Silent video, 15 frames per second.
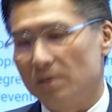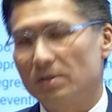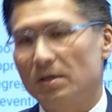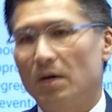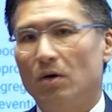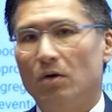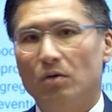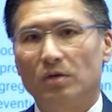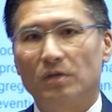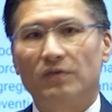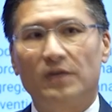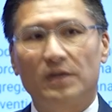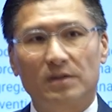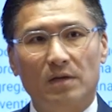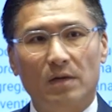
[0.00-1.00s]
are all the
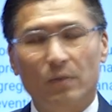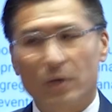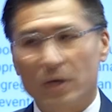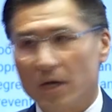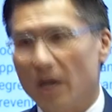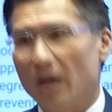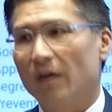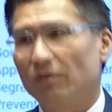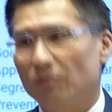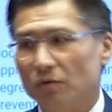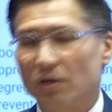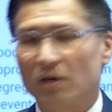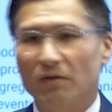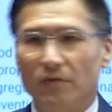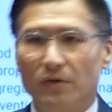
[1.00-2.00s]
things that we have to
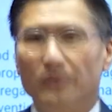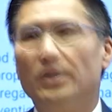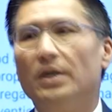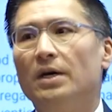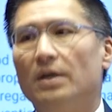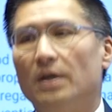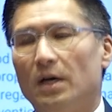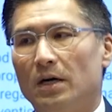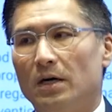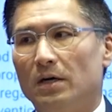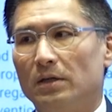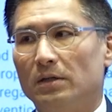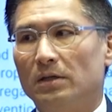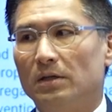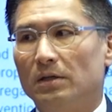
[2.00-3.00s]
govern
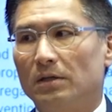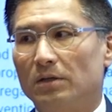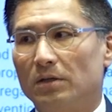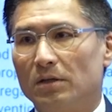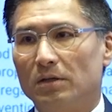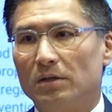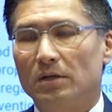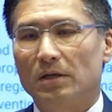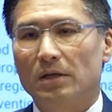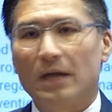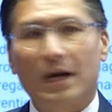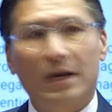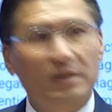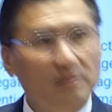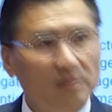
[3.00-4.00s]
the
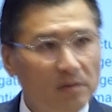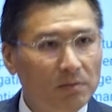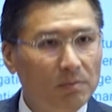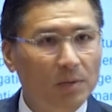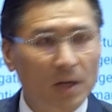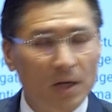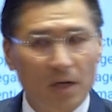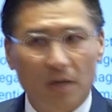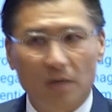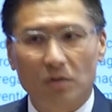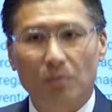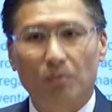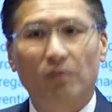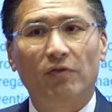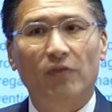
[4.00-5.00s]
licensed player
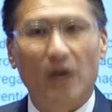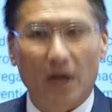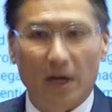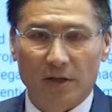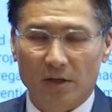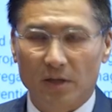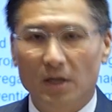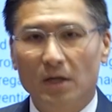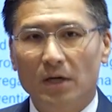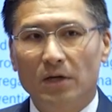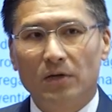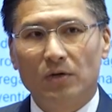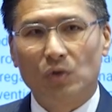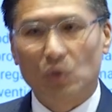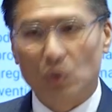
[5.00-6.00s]
to provide
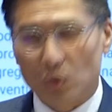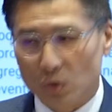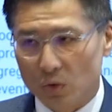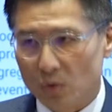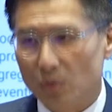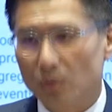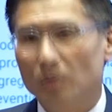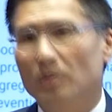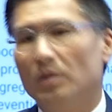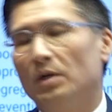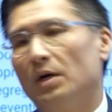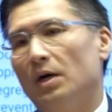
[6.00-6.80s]
to